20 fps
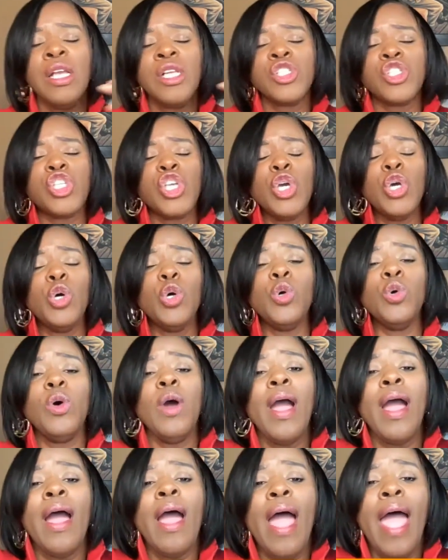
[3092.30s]
to
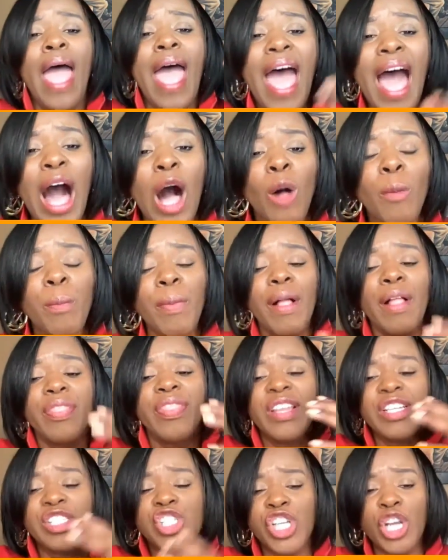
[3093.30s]
help
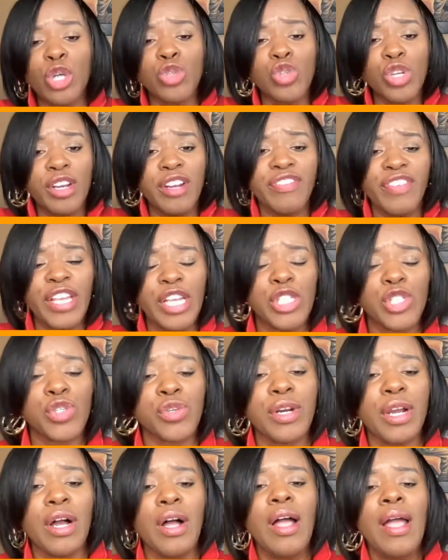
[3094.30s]
the children of
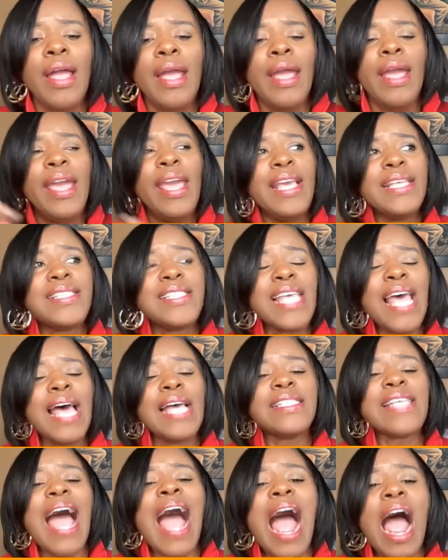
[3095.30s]
Israel, he
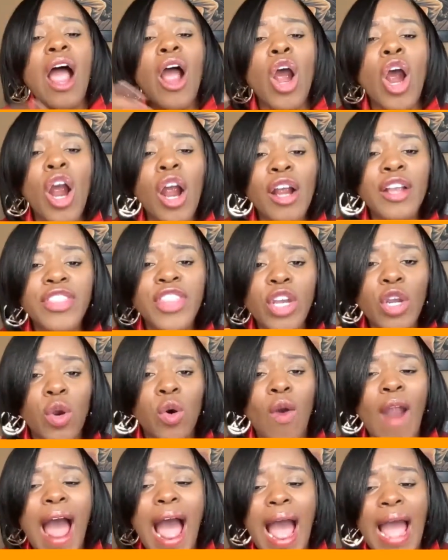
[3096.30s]
says, I heard the
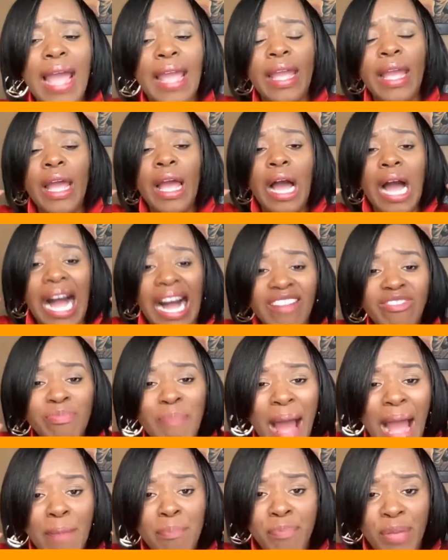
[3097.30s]
cry of
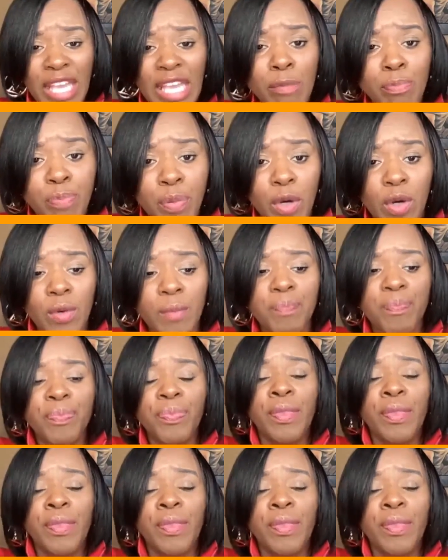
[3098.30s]
my people.